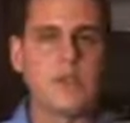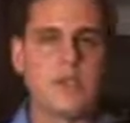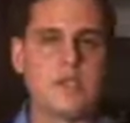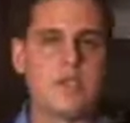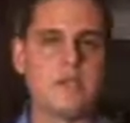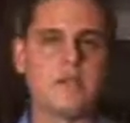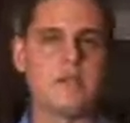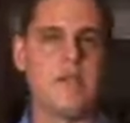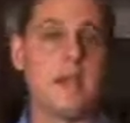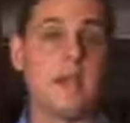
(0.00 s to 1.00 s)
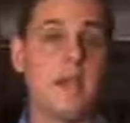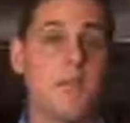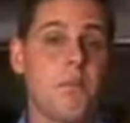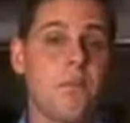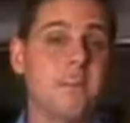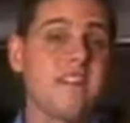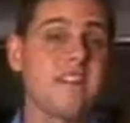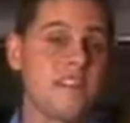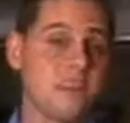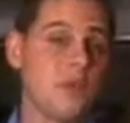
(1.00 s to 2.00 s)
which is a
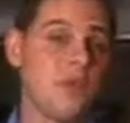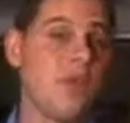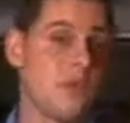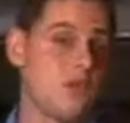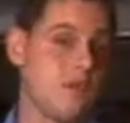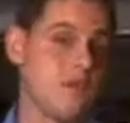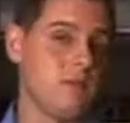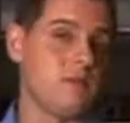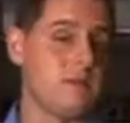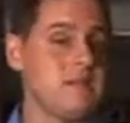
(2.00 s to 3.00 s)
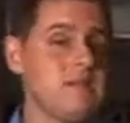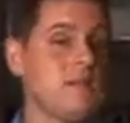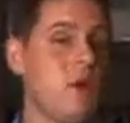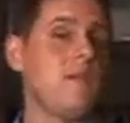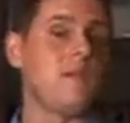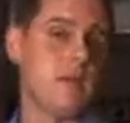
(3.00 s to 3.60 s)
plus 300, which means it's over